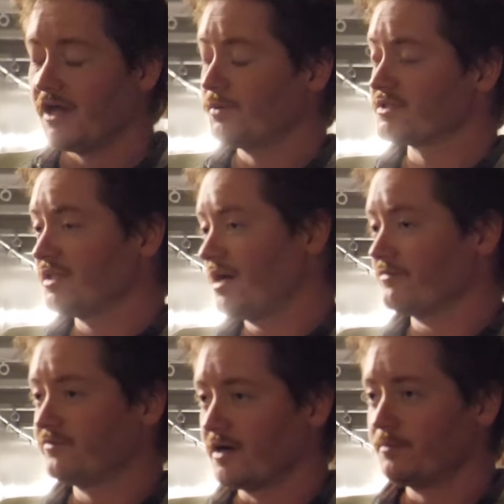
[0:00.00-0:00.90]
It was a lot
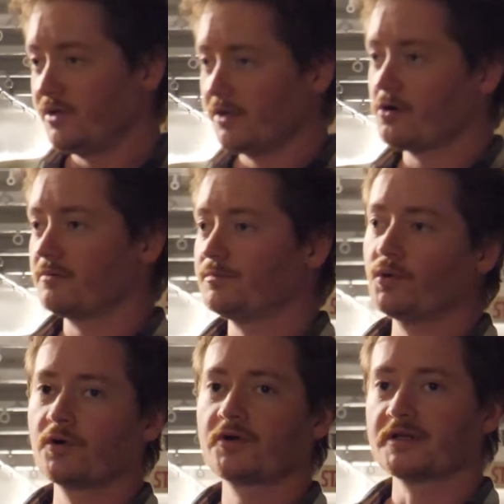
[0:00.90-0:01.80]
of fun being on
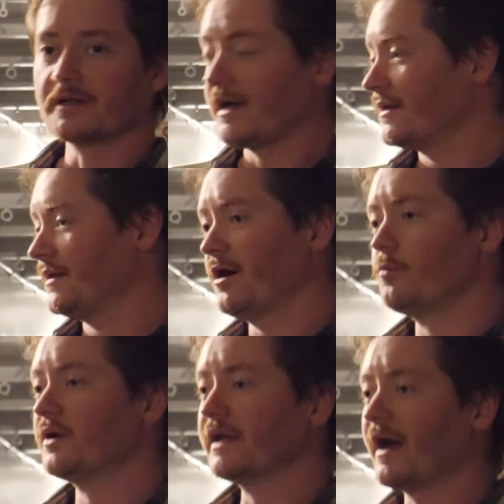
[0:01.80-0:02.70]
board and, and
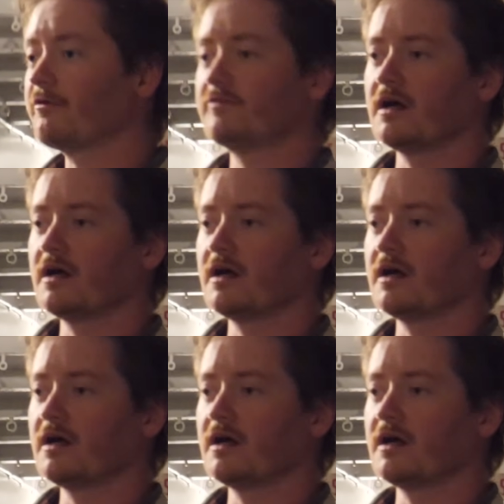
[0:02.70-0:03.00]
helping out,